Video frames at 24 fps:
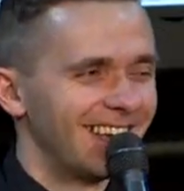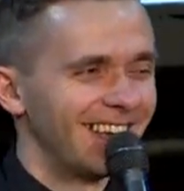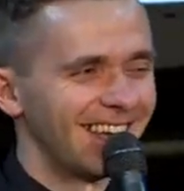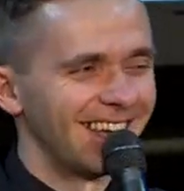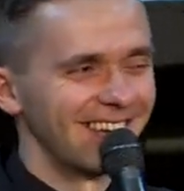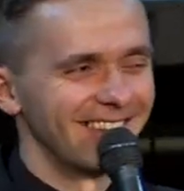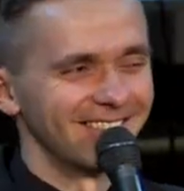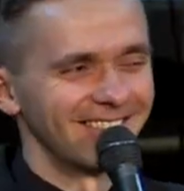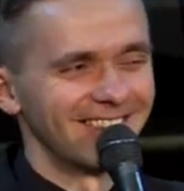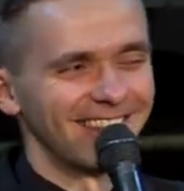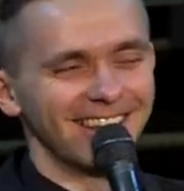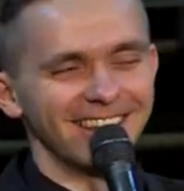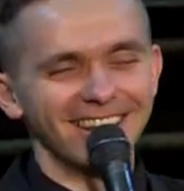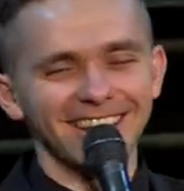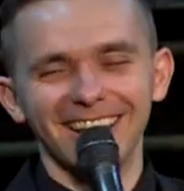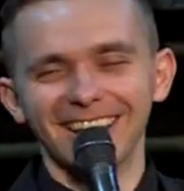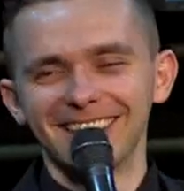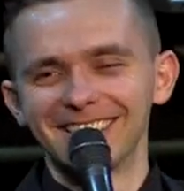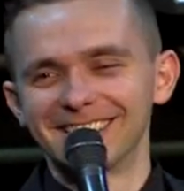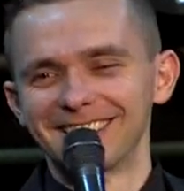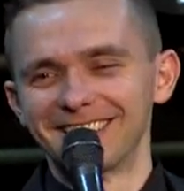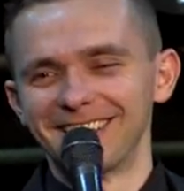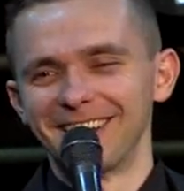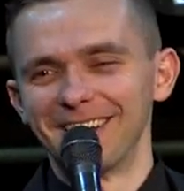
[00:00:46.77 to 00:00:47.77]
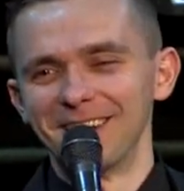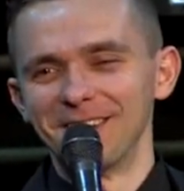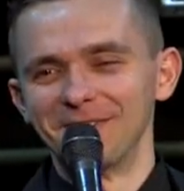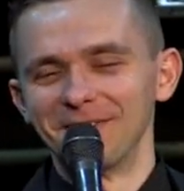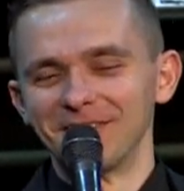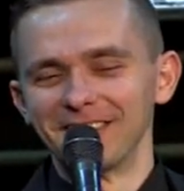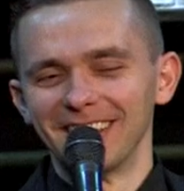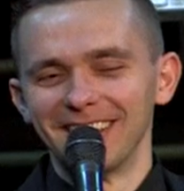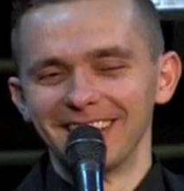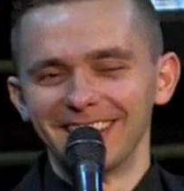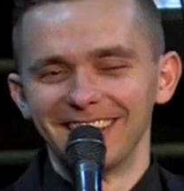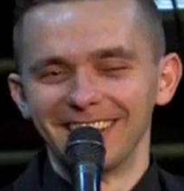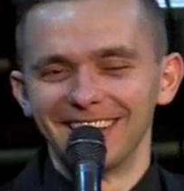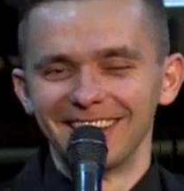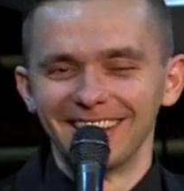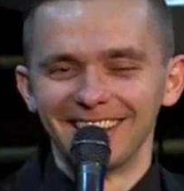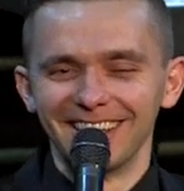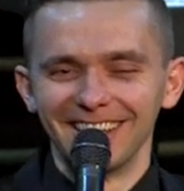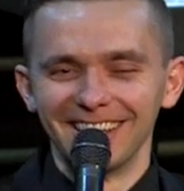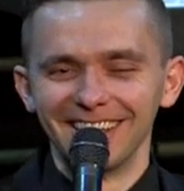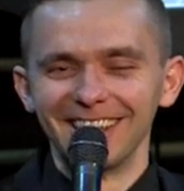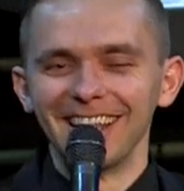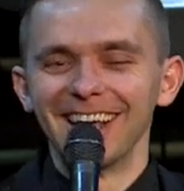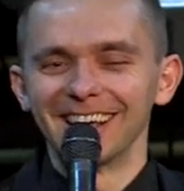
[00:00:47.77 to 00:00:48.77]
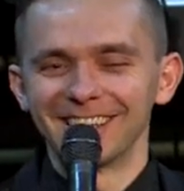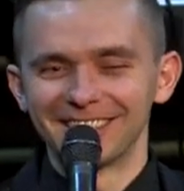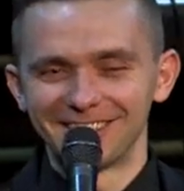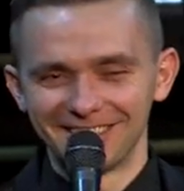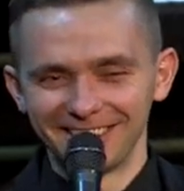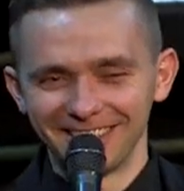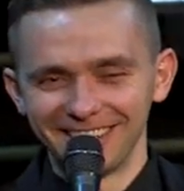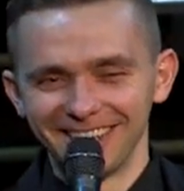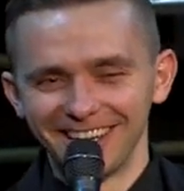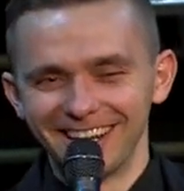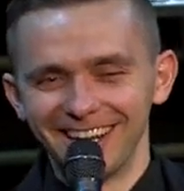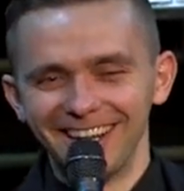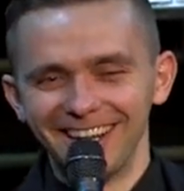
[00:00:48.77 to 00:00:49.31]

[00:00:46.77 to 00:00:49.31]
Amen. Next time. Next year.